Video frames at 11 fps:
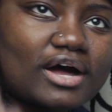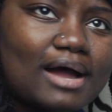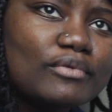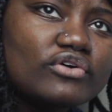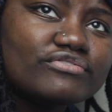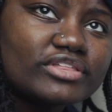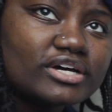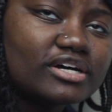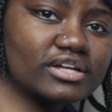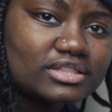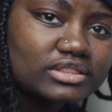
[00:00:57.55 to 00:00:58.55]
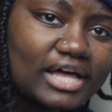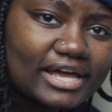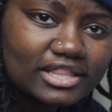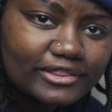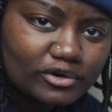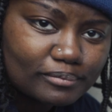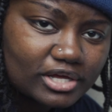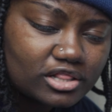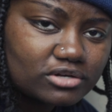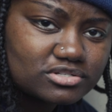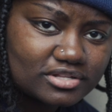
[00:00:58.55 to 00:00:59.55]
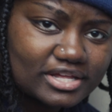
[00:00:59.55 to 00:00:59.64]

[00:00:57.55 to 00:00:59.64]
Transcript: I moved the light a little bit closer